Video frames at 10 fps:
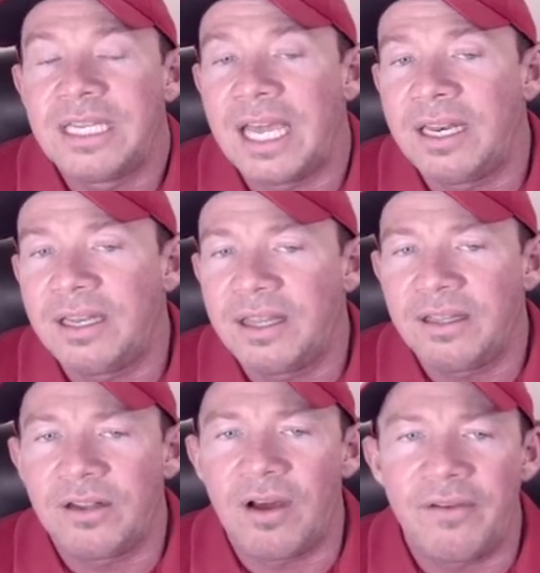Then,
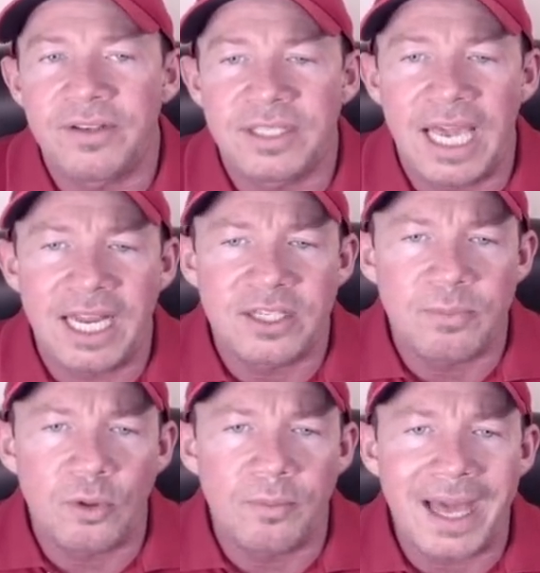you know, obviously A D A's
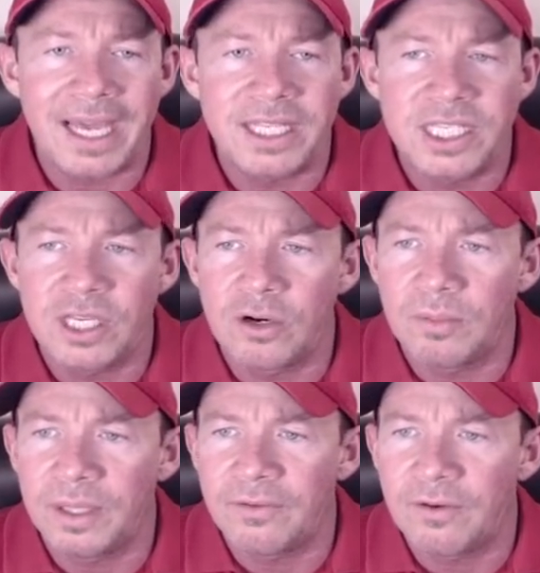pulled back
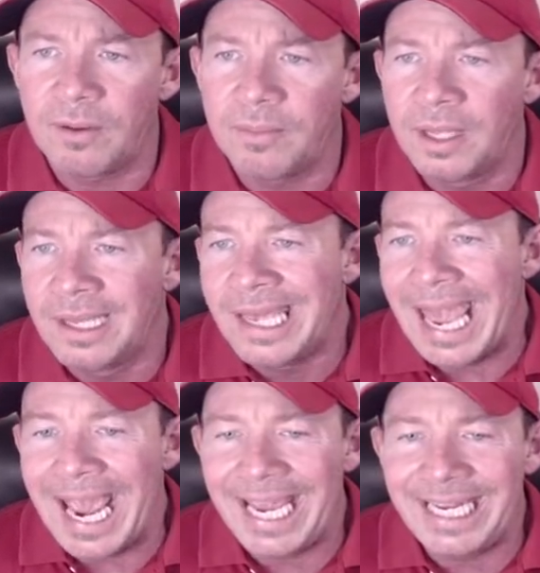considerably from
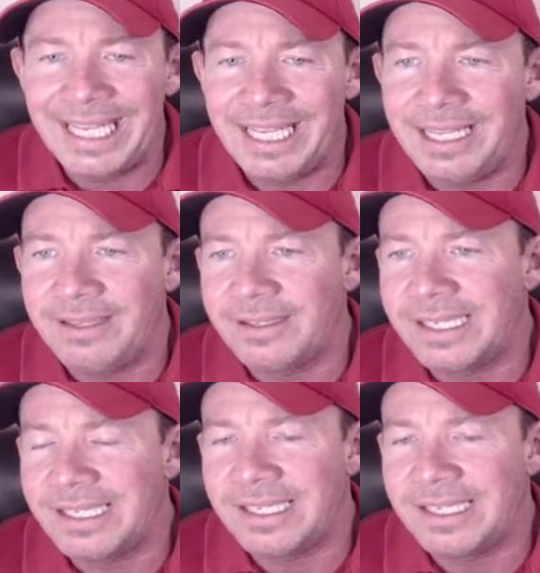eight